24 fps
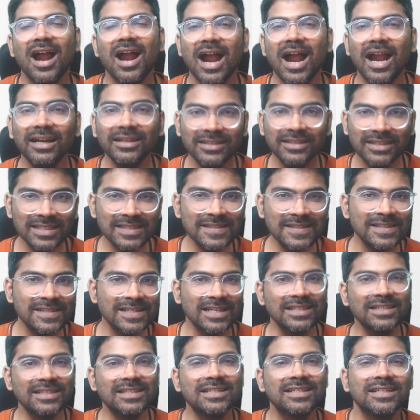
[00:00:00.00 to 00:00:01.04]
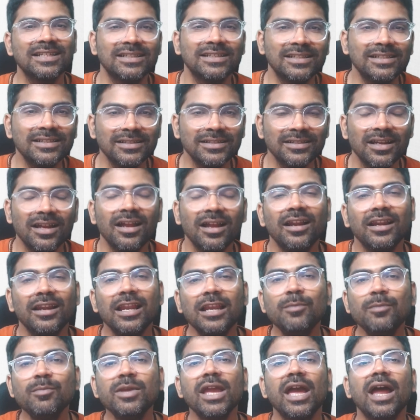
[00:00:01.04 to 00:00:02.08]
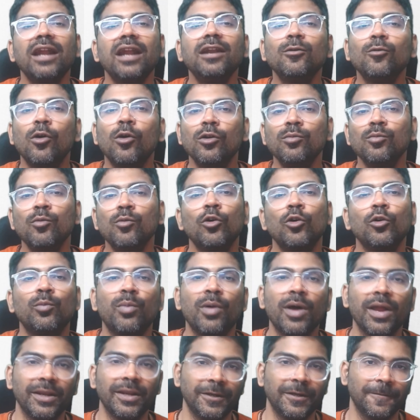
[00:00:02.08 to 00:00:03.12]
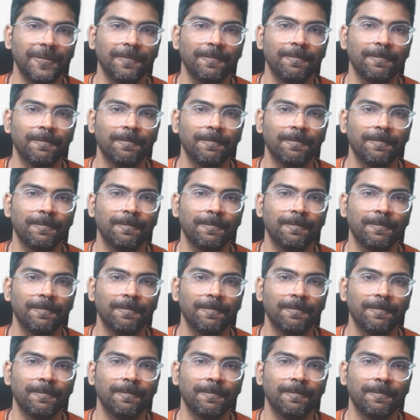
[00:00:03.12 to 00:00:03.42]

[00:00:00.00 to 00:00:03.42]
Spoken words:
At this juncture, let me add one more point.